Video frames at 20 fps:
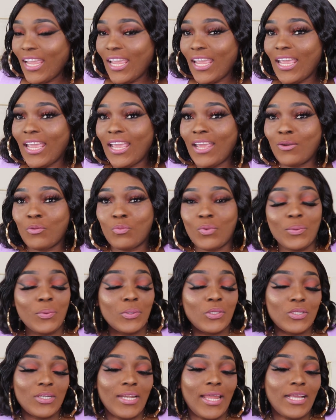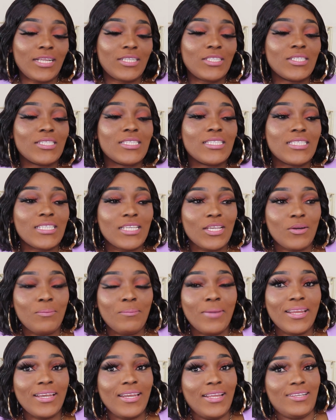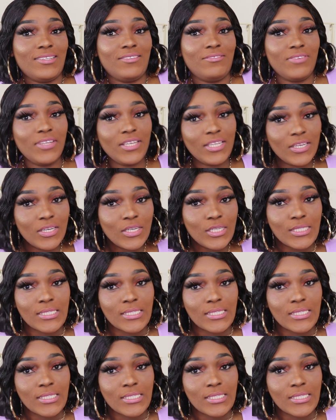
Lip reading: and what would you like to see on my next video.